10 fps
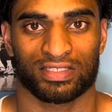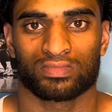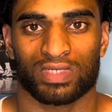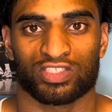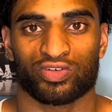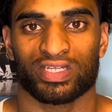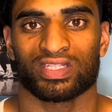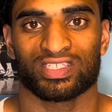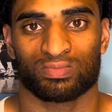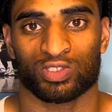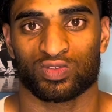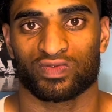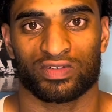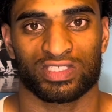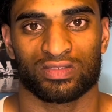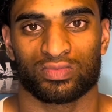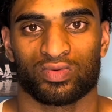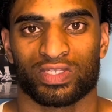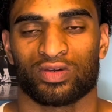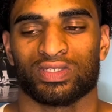And training this muscle is very simple. We
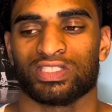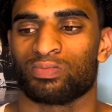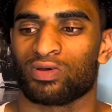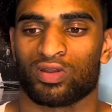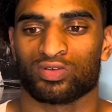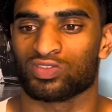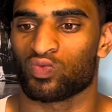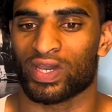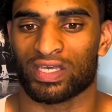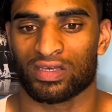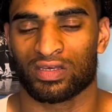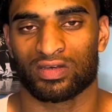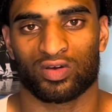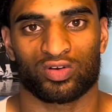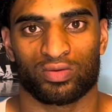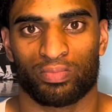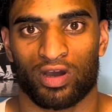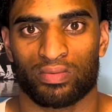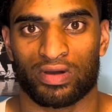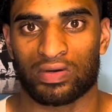don't need to put loads of weight on a
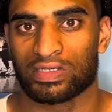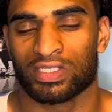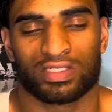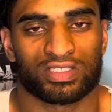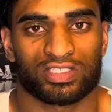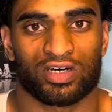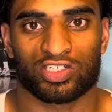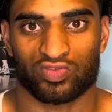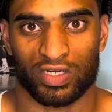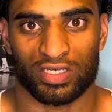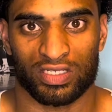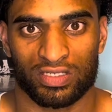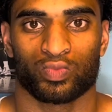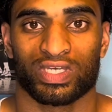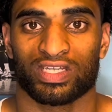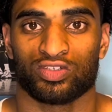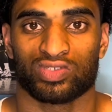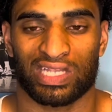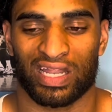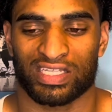barbell and start shrugging. We can use
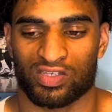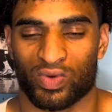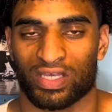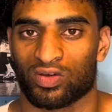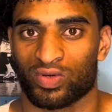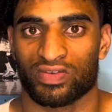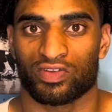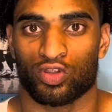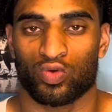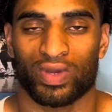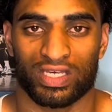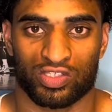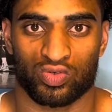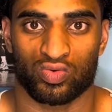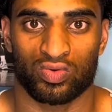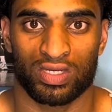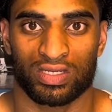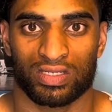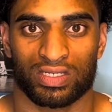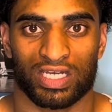a lighter weight or even no weight at all
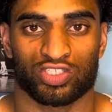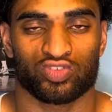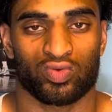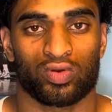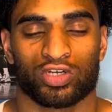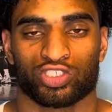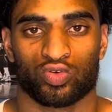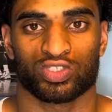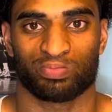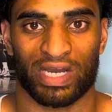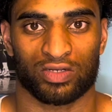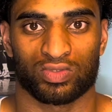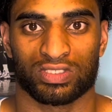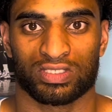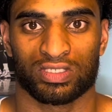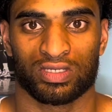and just roll our shoulders backwards.